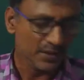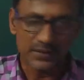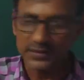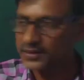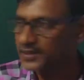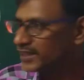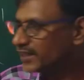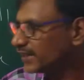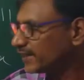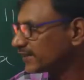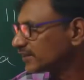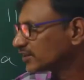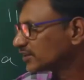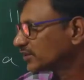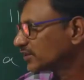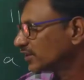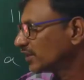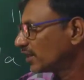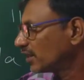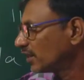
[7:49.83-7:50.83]
These
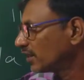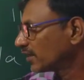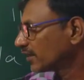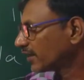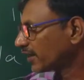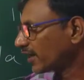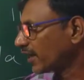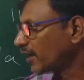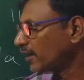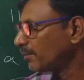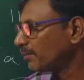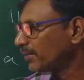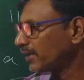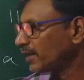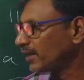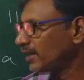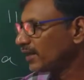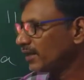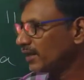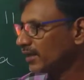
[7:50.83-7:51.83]
can
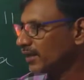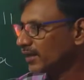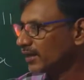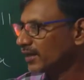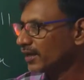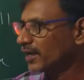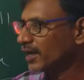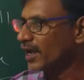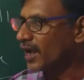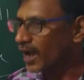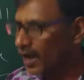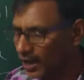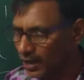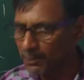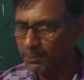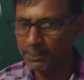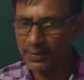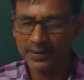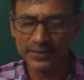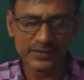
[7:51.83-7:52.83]
be
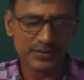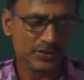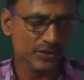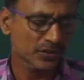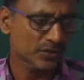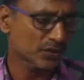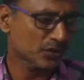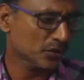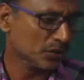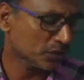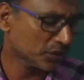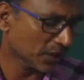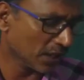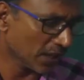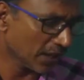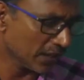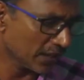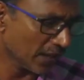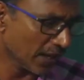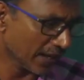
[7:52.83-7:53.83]
help us to
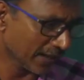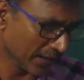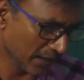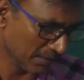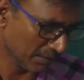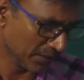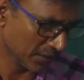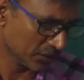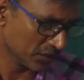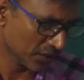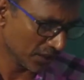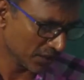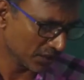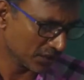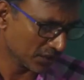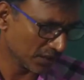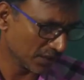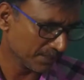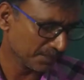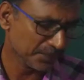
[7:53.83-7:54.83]
study the atomic
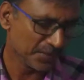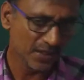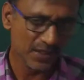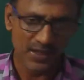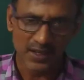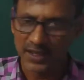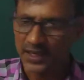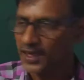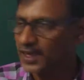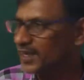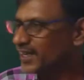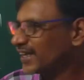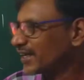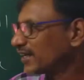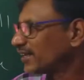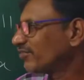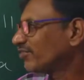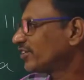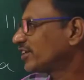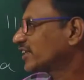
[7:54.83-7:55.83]
structure. Here
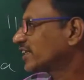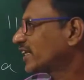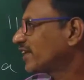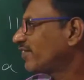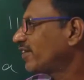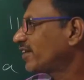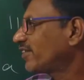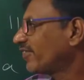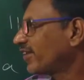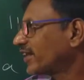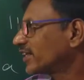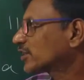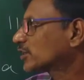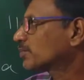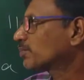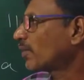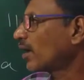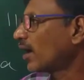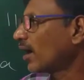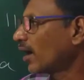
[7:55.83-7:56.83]
we given very
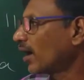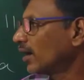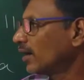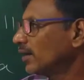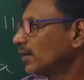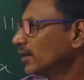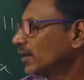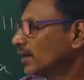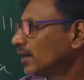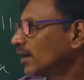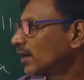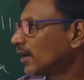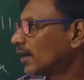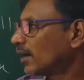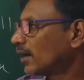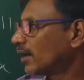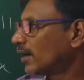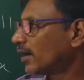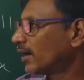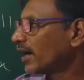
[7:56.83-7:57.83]
small
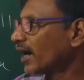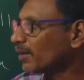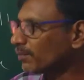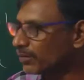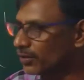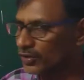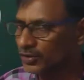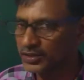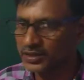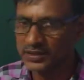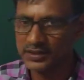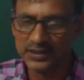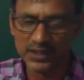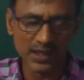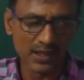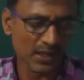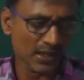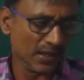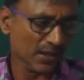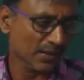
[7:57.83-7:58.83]
about
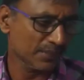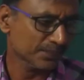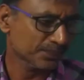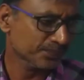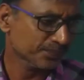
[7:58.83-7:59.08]
the